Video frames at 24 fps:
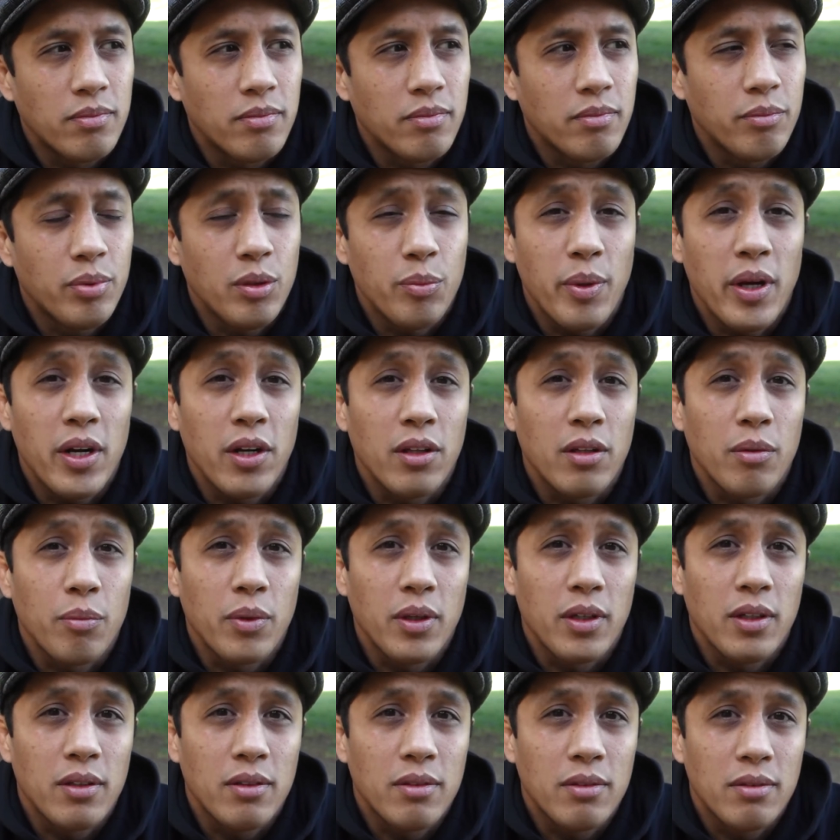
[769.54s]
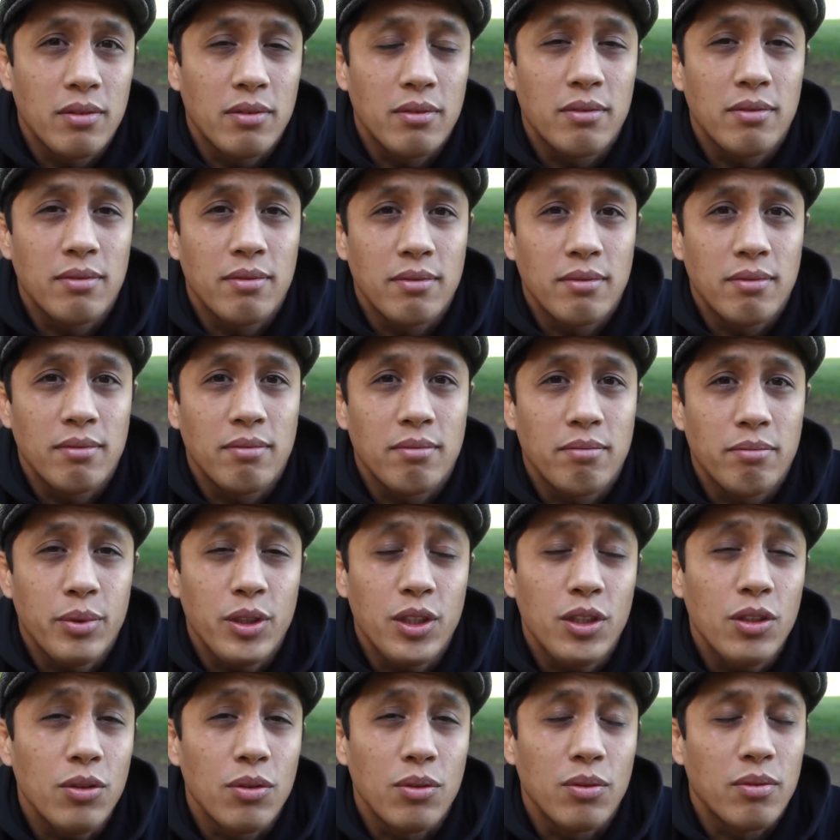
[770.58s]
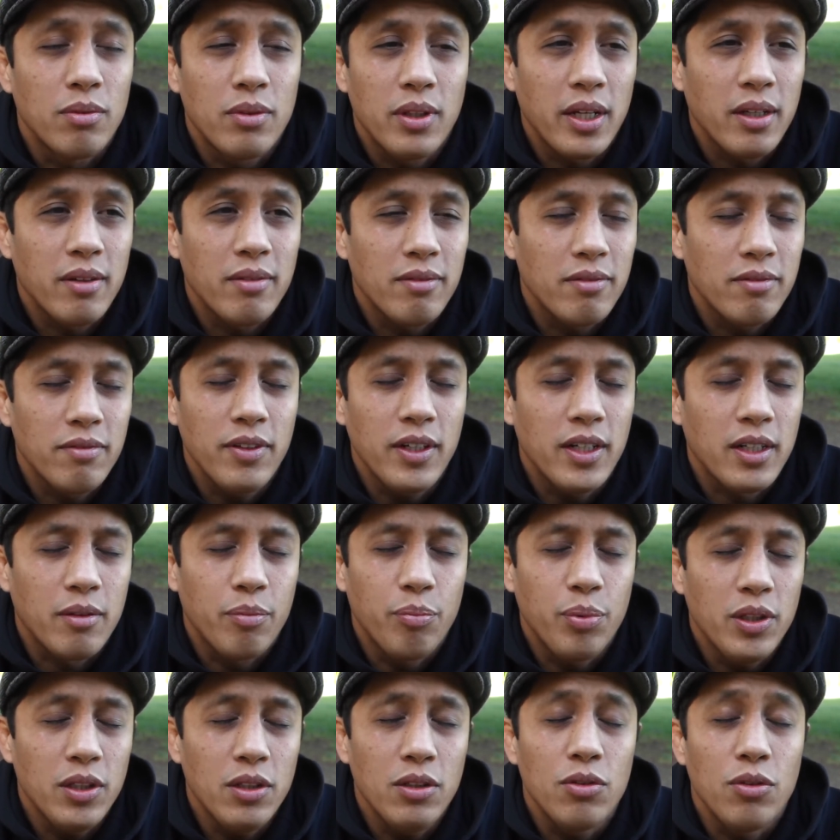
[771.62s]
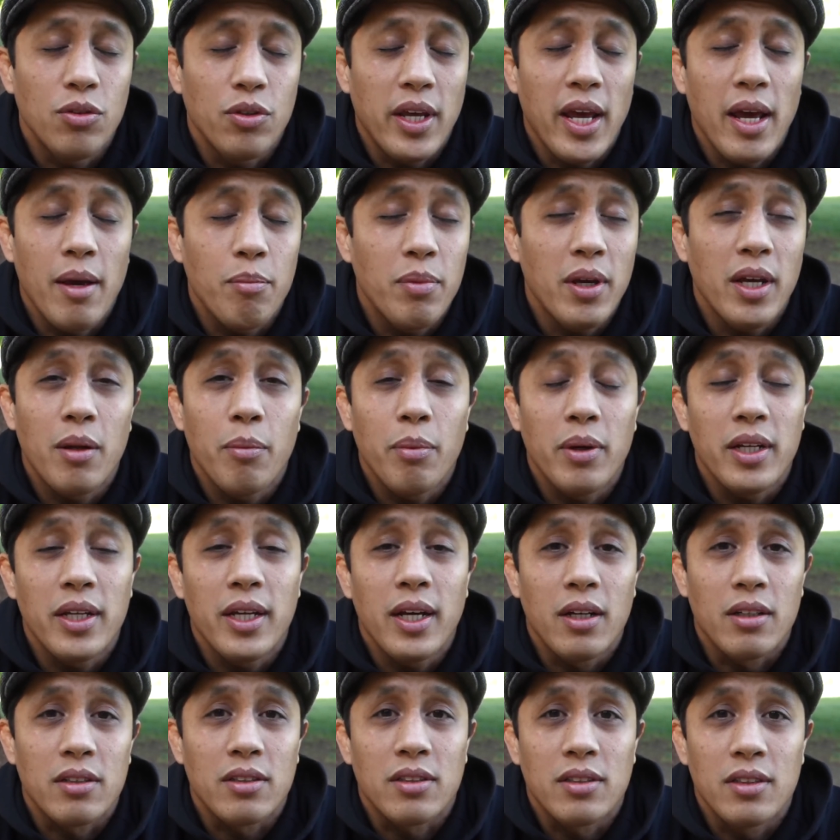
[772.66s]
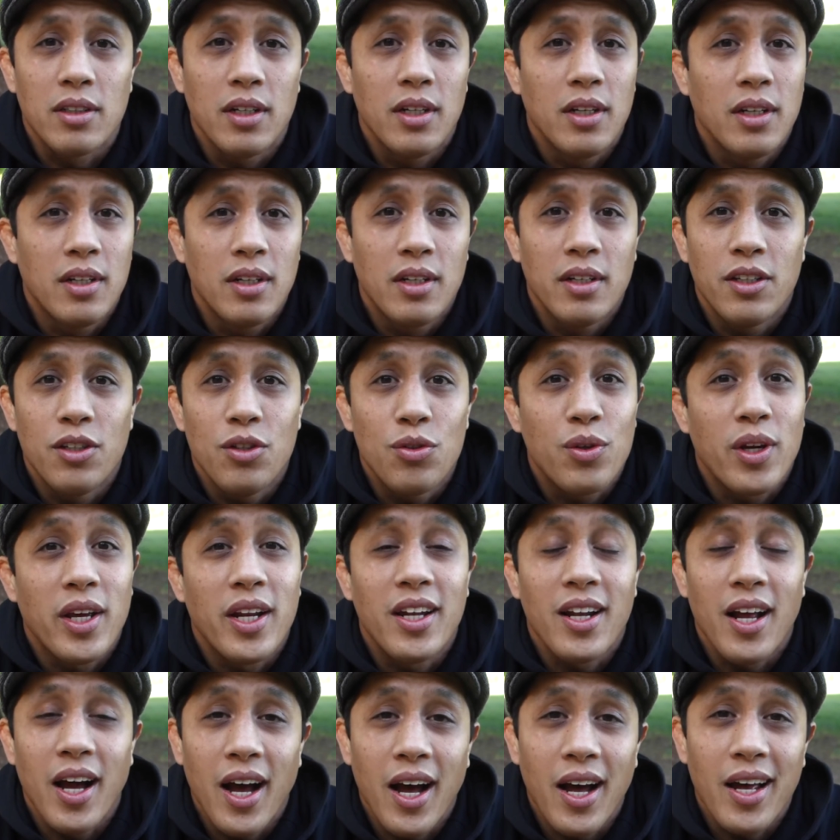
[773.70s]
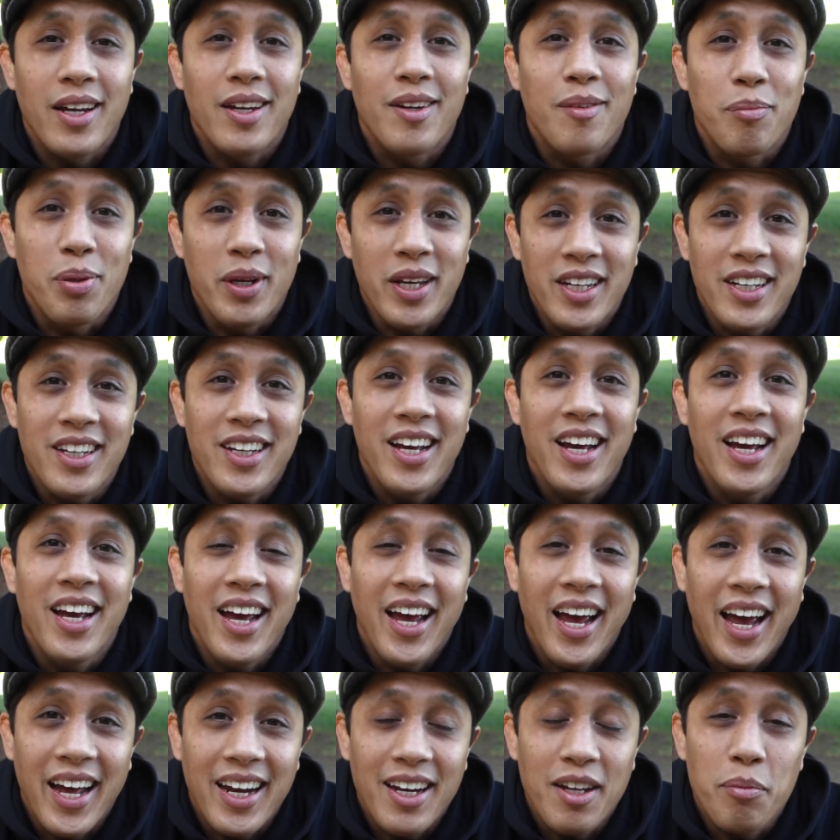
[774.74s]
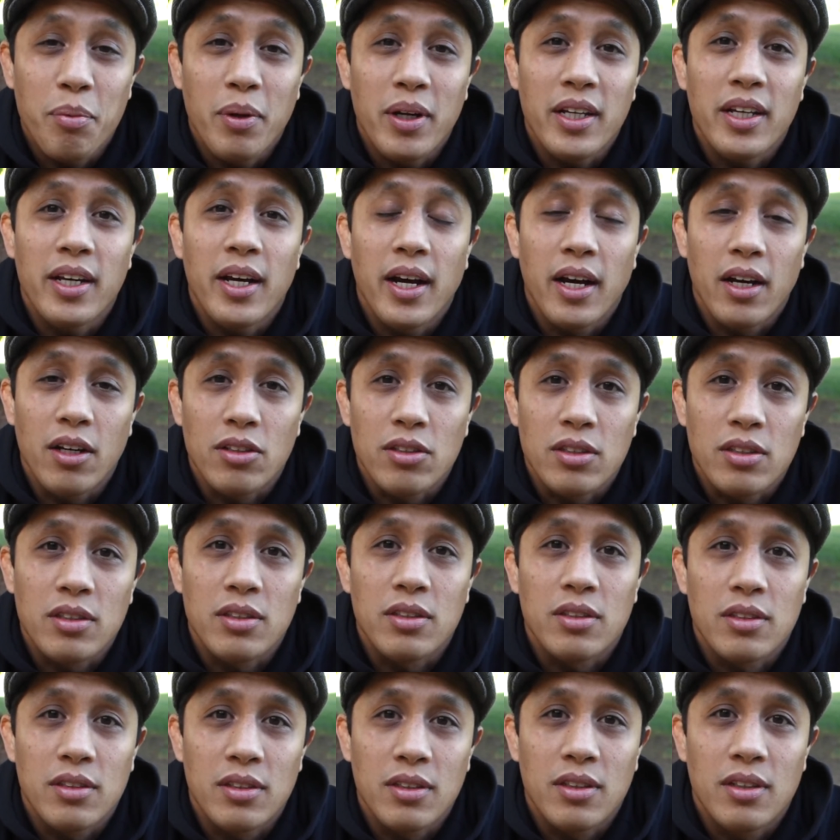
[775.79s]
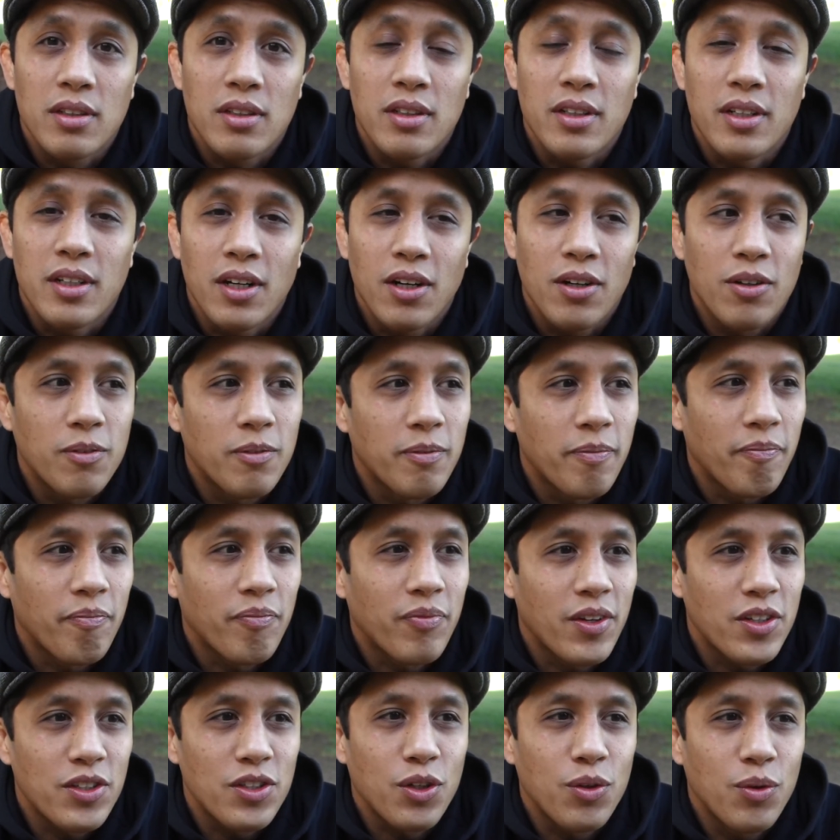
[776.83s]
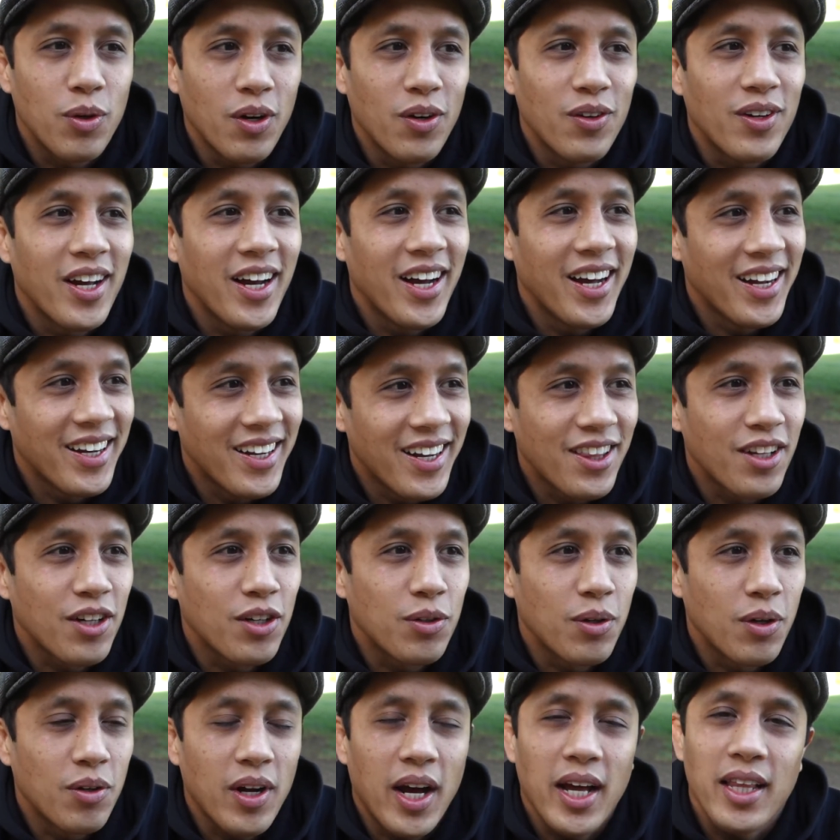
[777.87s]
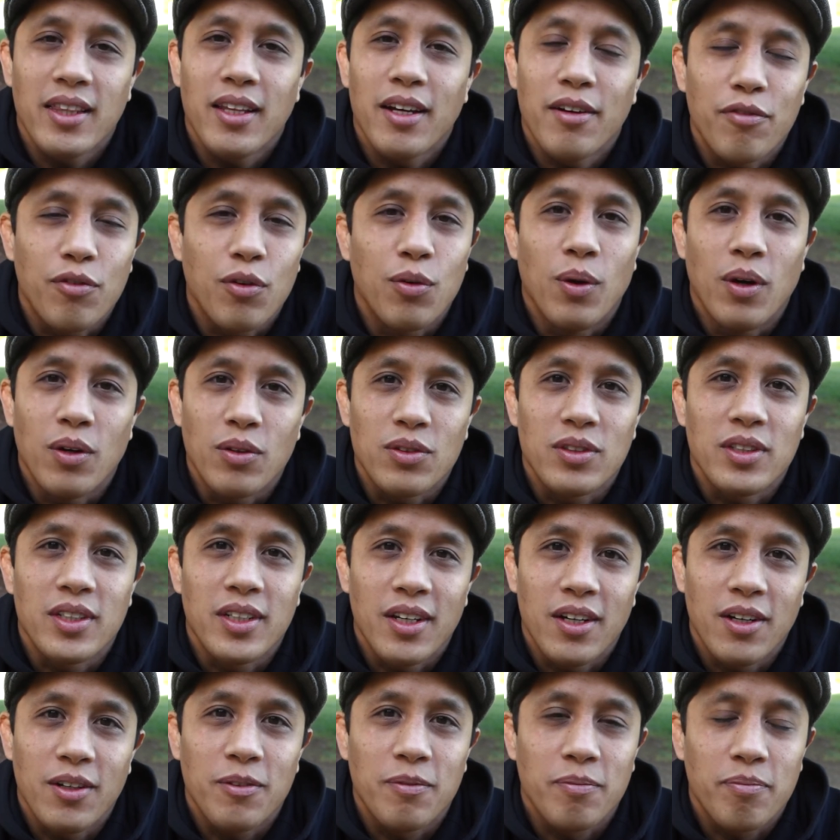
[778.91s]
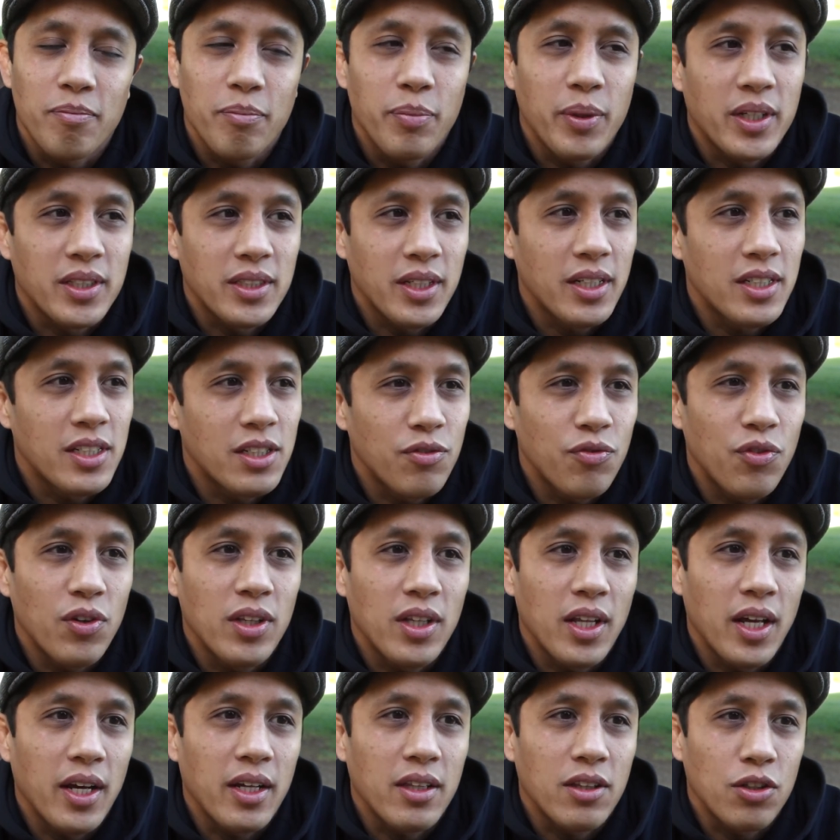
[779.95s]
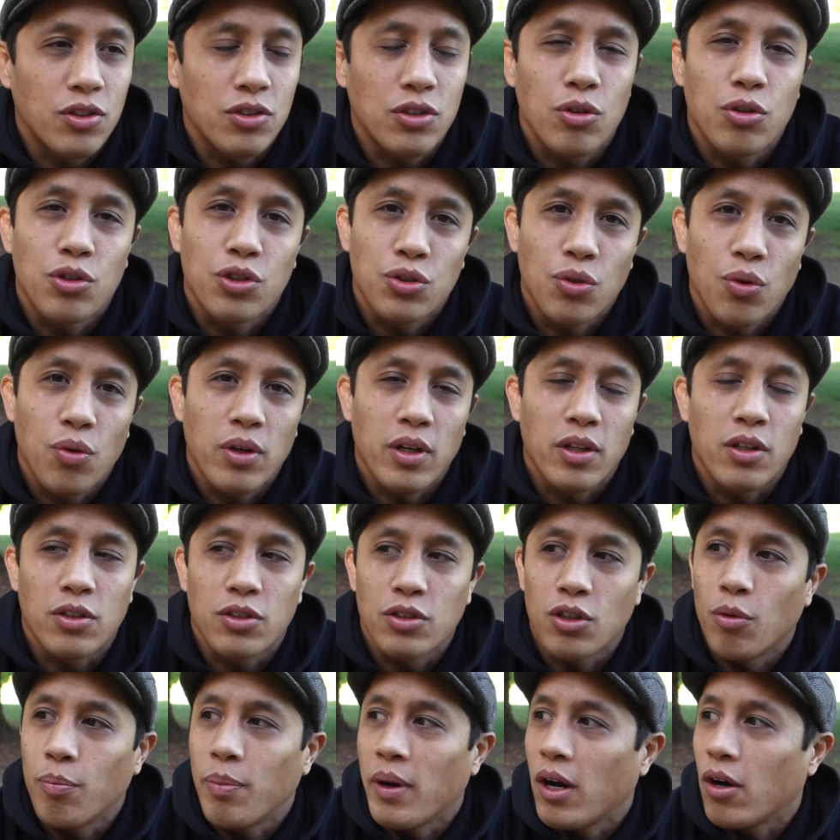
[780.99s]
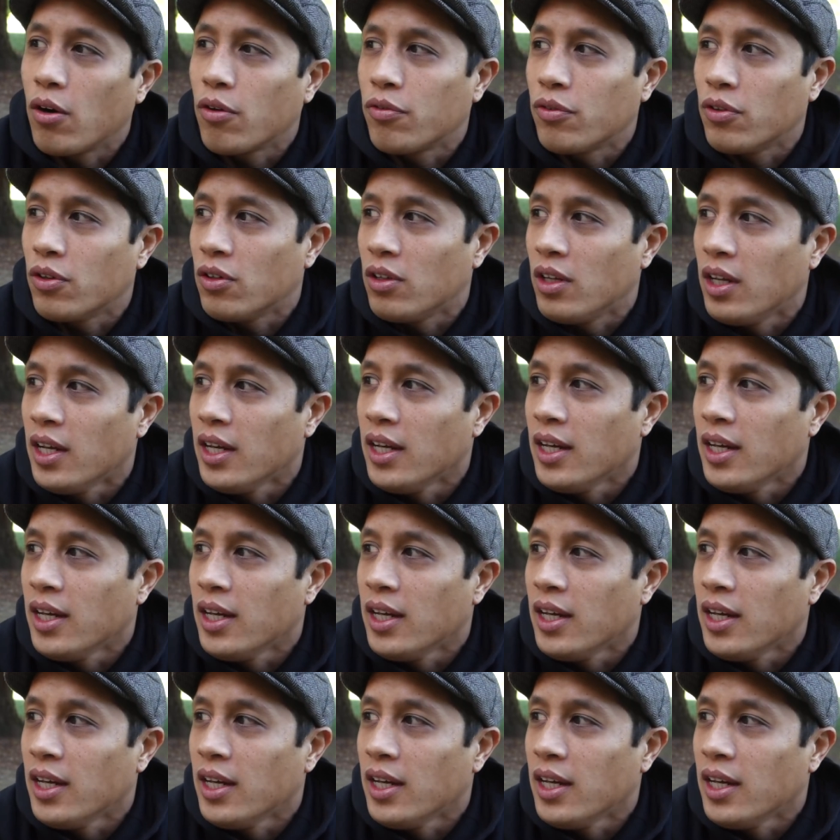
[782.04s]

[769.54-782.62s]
Be better than me. Be you. Be you. You can't be anybody else. You cannot be anybody else. There's a quote, another quote. I love quotes, because I just feel like they're so short and they're so powerful.